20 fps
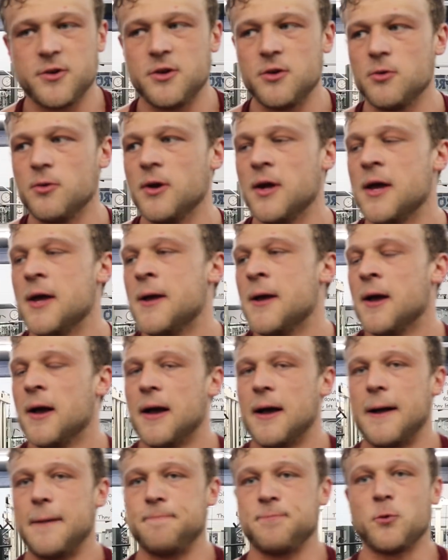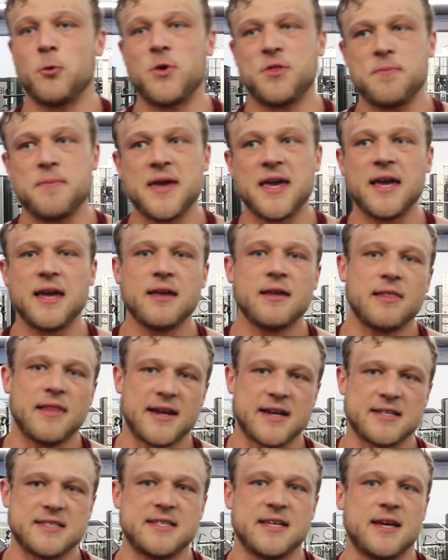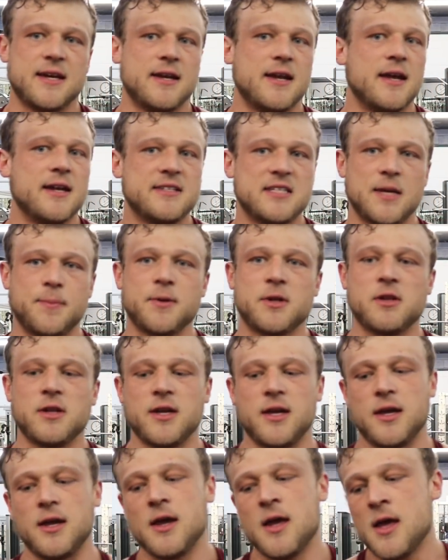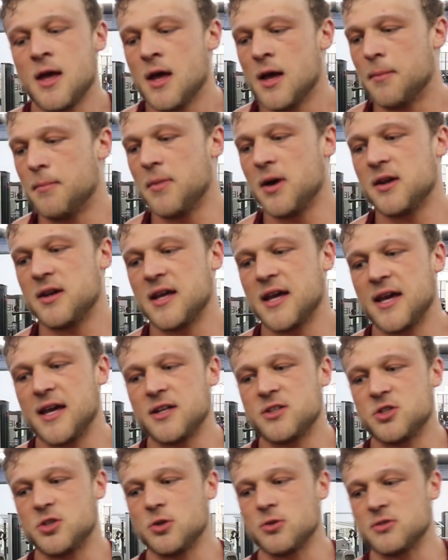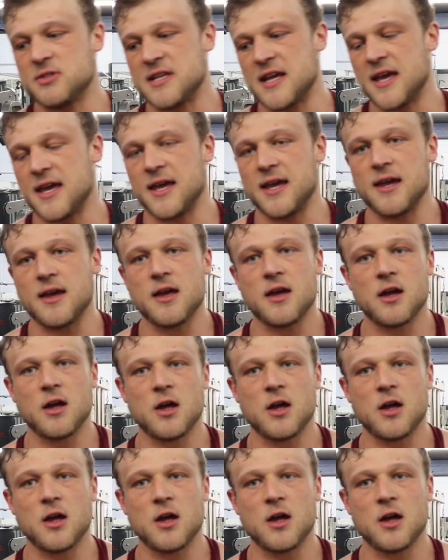you. With me, like I said, typically Monday, Tuesday,